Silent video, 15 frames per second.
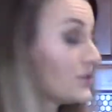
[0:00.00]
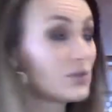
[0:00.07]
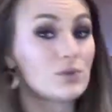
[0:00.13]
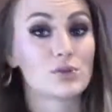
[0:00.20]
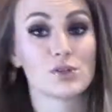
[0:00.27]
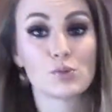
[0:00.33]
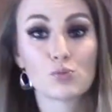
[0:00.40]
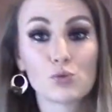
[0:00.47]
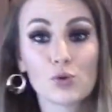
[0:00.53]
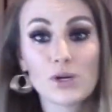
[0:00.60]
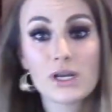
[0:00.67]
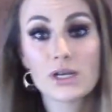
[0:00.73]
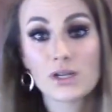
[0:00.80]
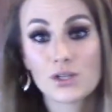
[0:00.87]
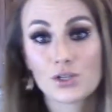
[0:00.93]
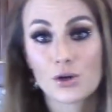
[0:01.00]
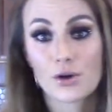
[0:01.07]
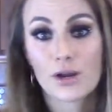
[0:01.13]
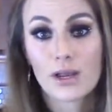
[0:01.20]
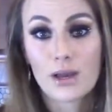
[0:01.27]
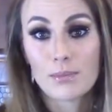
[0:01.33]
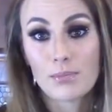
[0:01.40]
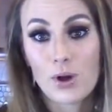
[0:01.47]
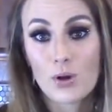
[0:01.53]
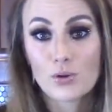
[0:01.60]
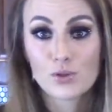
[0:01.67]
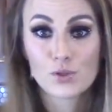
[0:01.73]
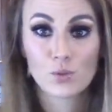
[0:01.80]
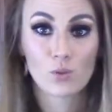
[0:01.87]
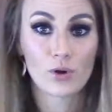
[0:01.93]
So there's pre, during, and
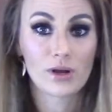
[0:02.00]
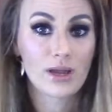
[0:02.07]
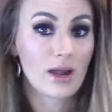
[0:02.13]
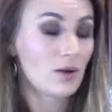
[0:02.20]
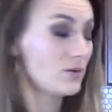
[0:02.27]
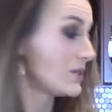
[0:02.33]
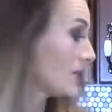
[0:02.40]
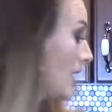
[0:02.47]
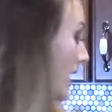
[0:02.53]
post workout.